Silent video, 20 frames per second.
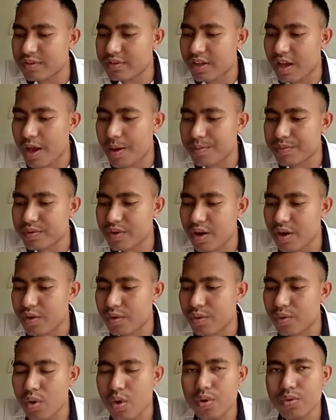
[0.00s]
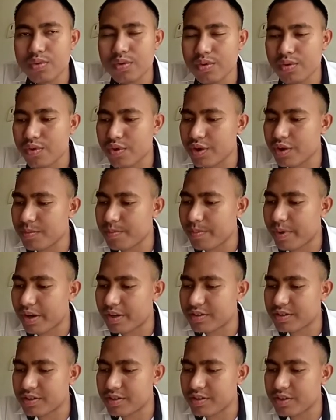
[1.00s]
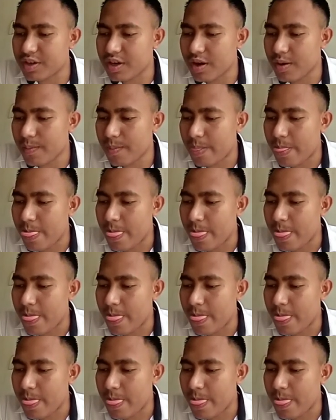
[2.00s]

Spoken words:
types are non-green bacteria.